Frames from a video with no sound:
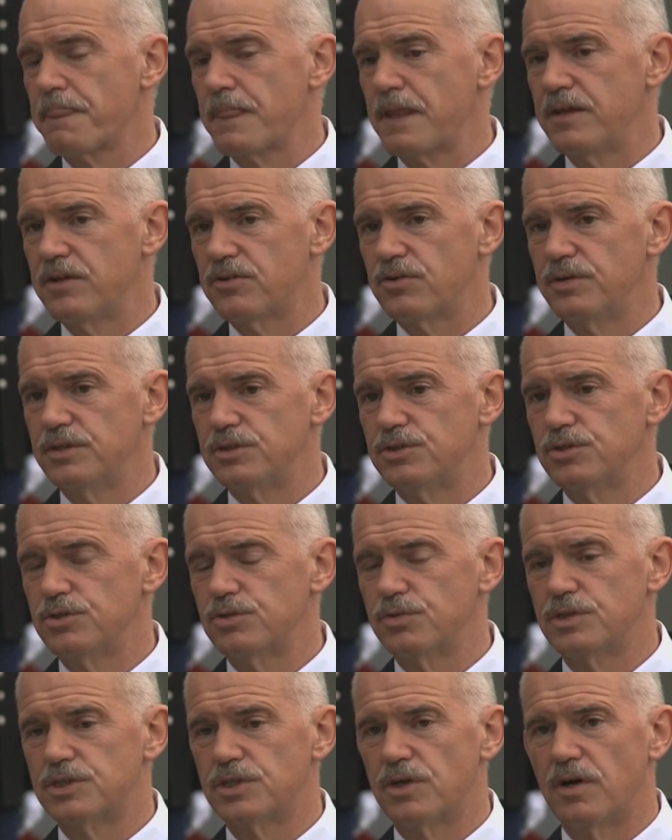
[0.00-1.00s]
These are issues
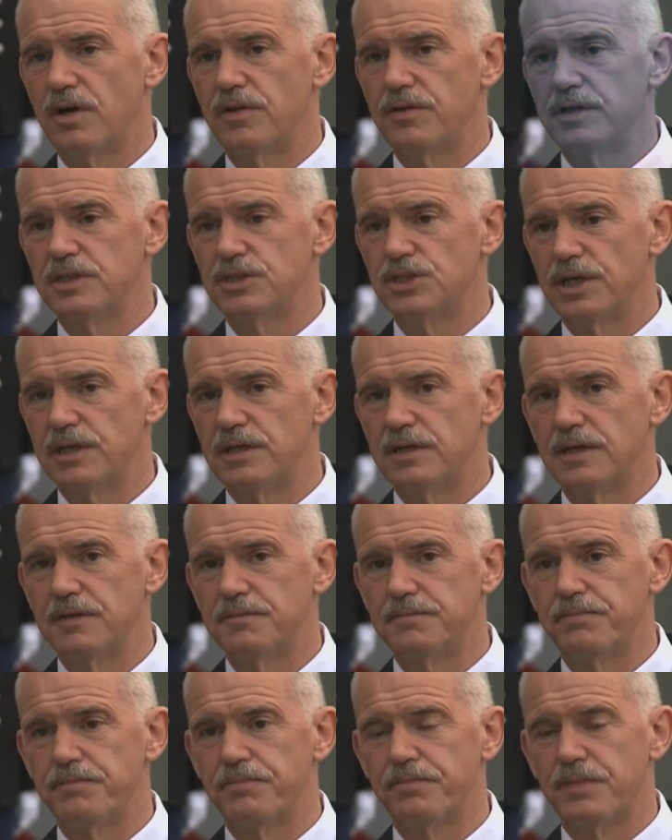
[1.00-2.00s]
which are on the agenda,
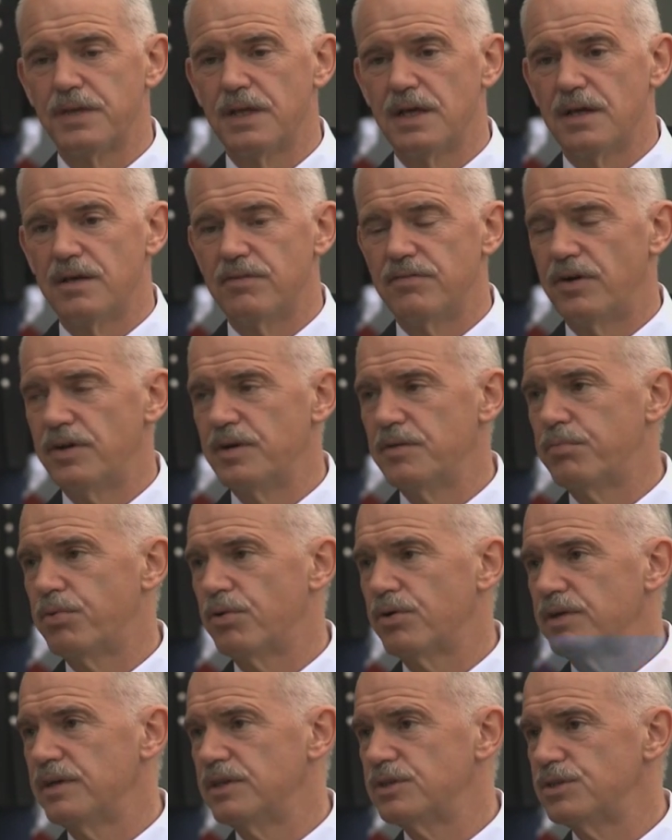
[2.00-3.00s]
very
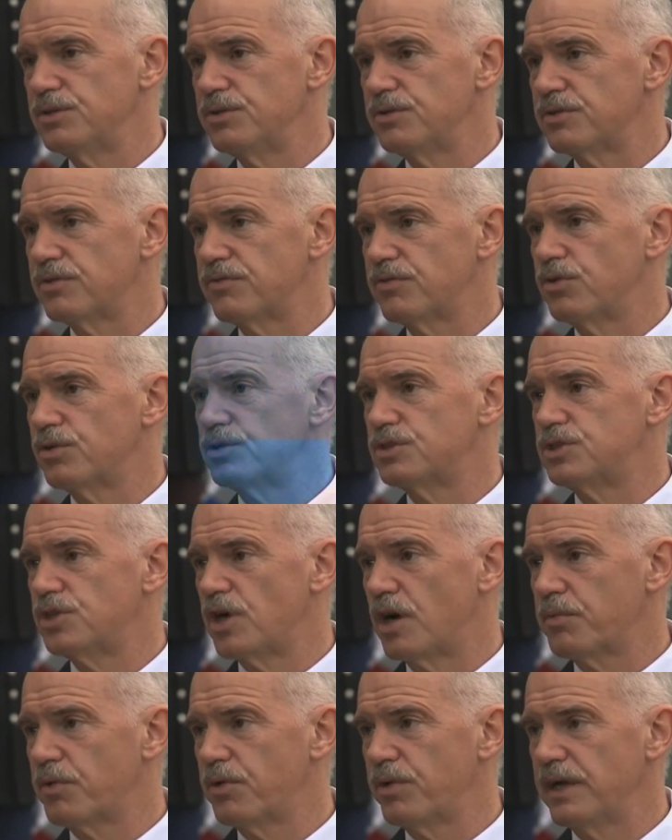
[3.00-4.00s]
important issues. Of course,
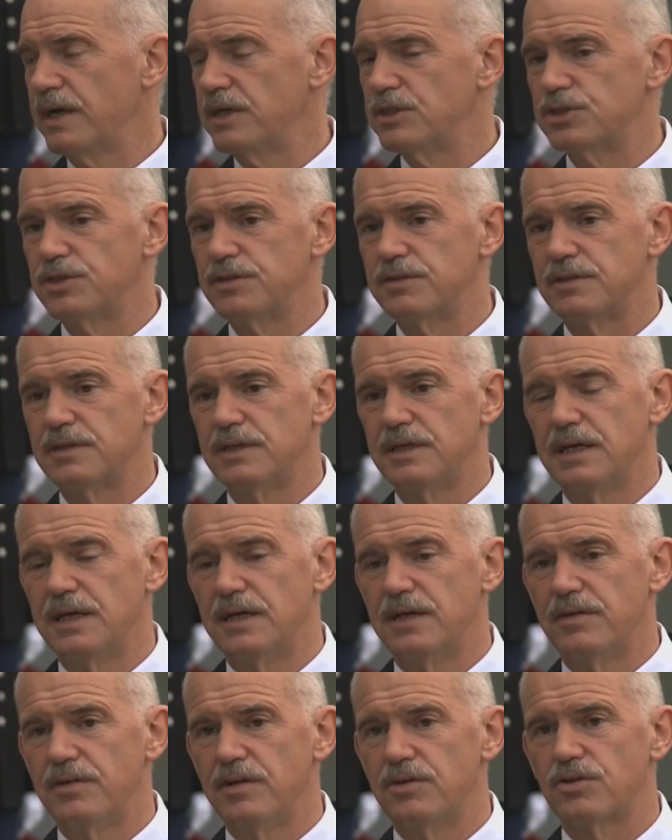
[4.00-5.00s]
job creation.
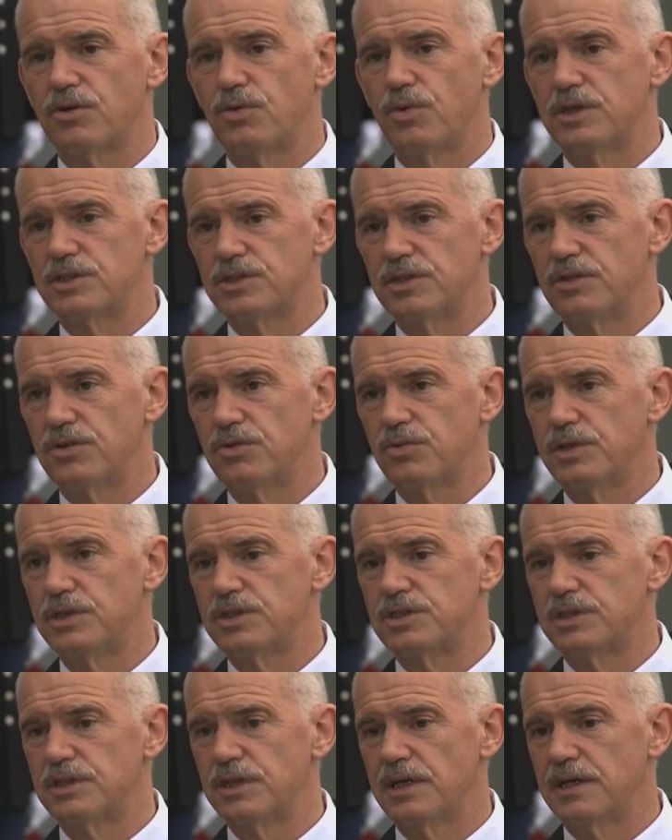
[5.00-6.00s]
These are questions
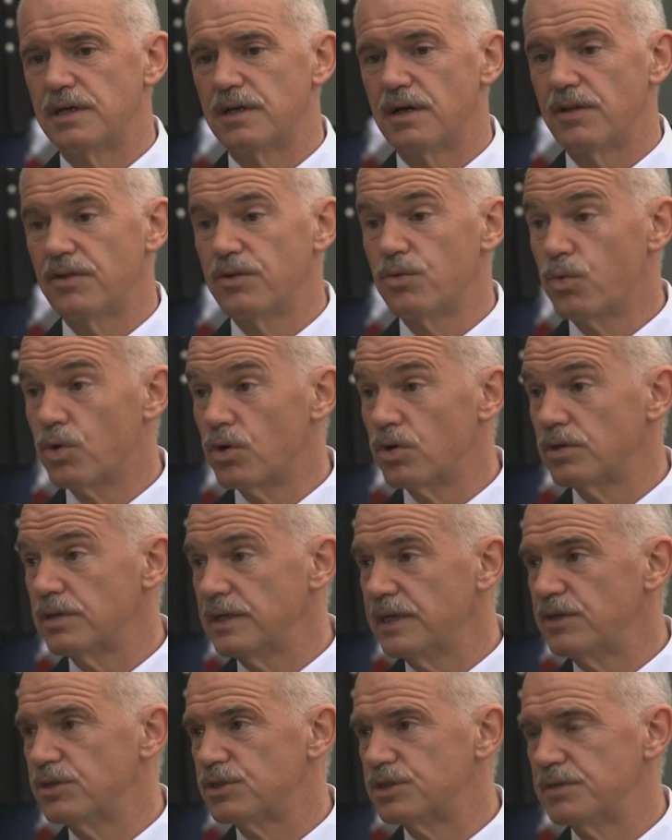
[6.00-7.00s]
which the world
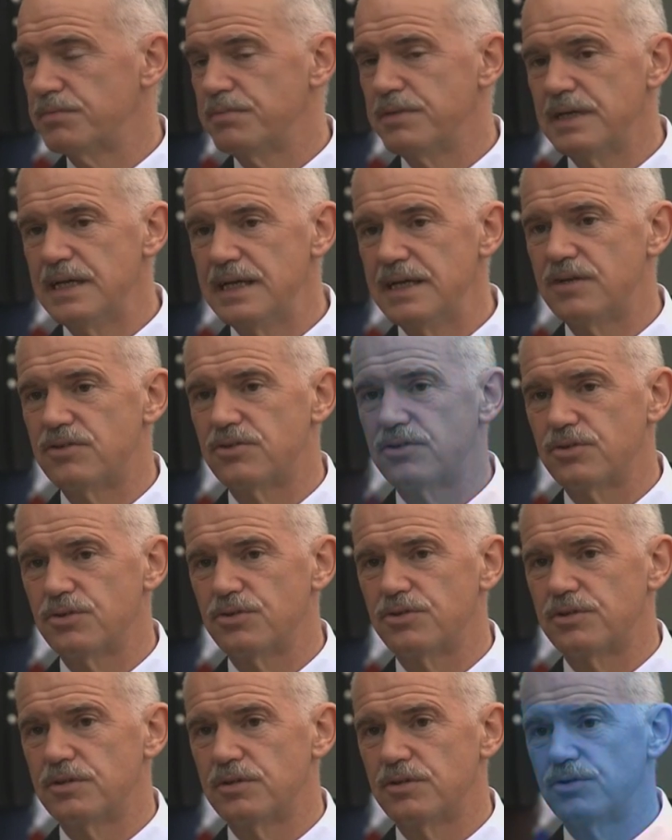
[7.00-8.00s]
leadership needs
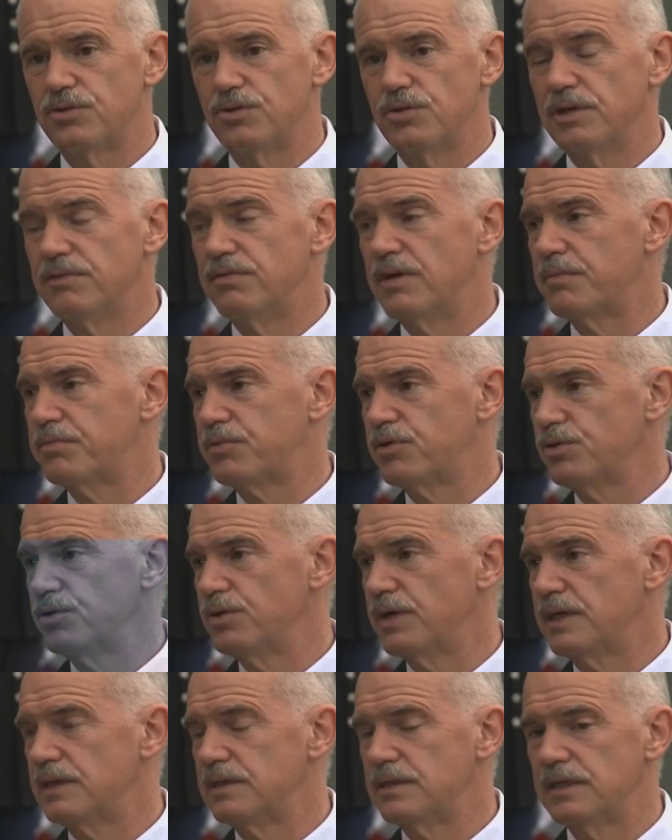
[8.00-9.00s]
to live up to
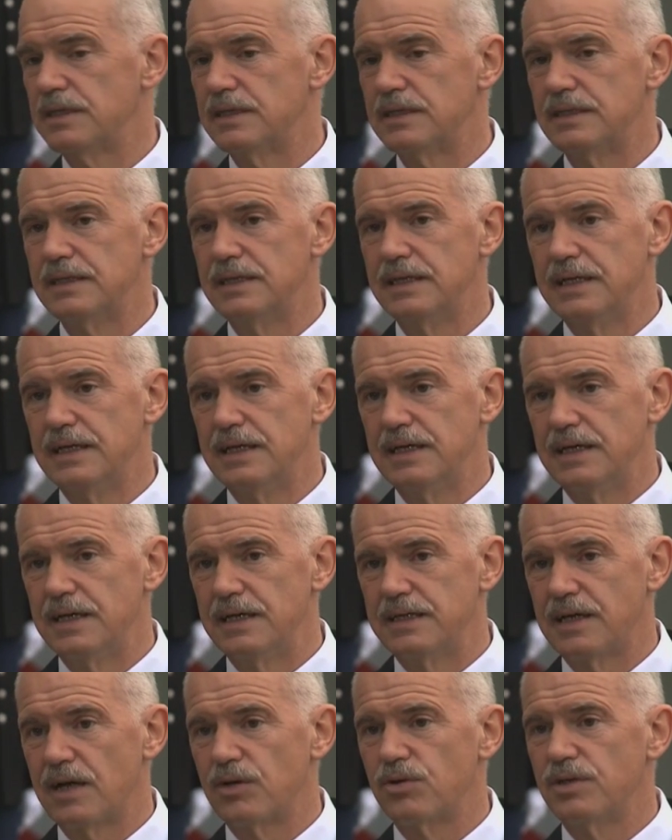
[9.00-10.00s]
and
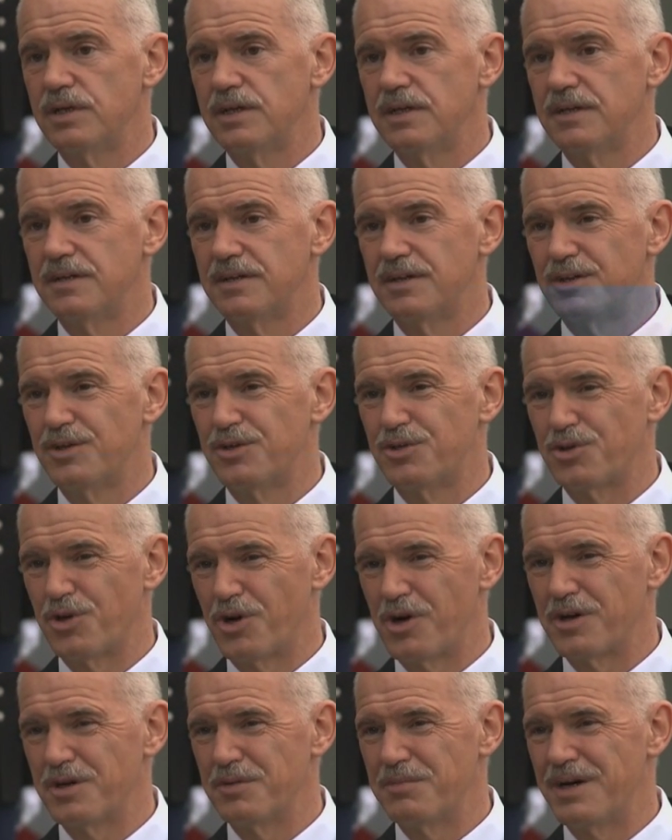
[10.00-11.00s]
not only
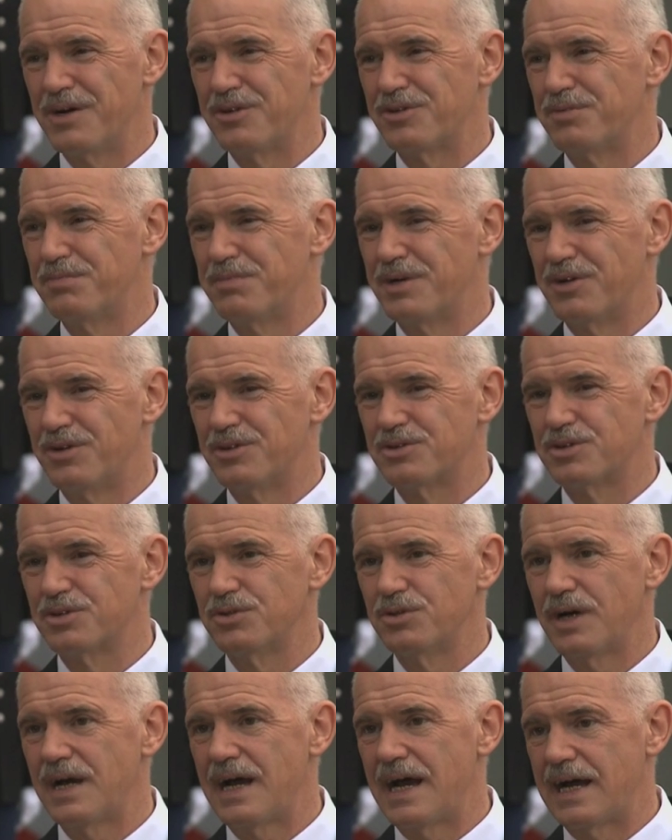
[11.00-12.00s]
talk about, but
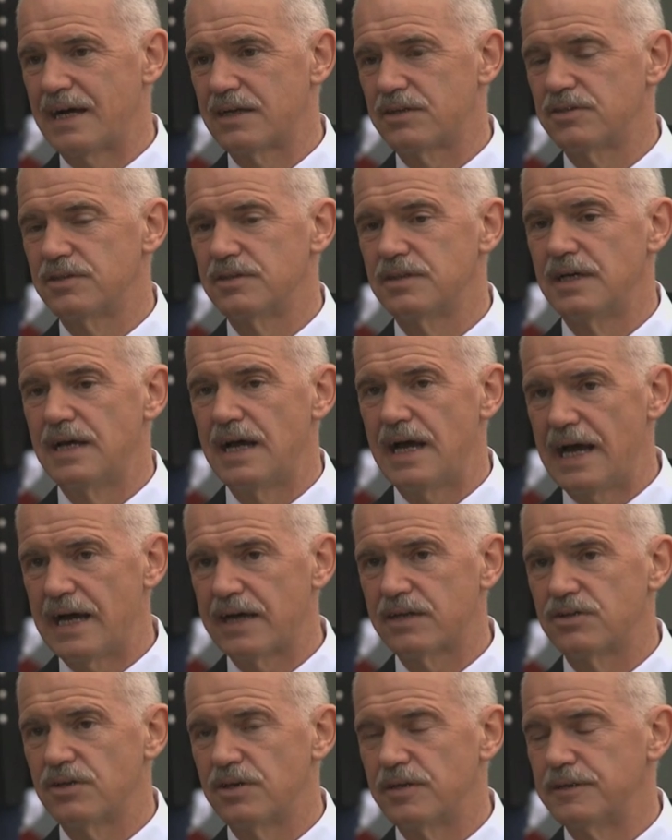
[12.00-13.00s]
also act
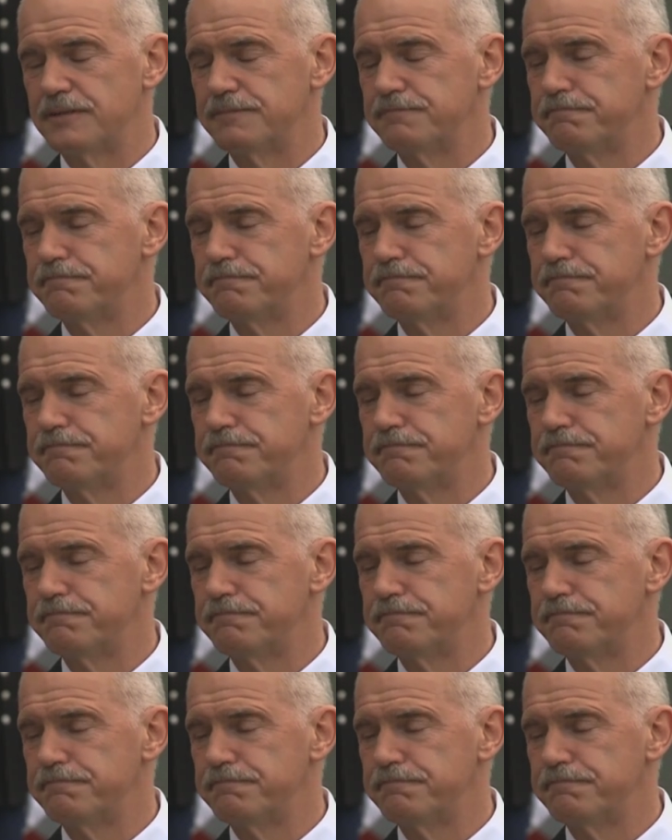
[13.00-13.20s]
on.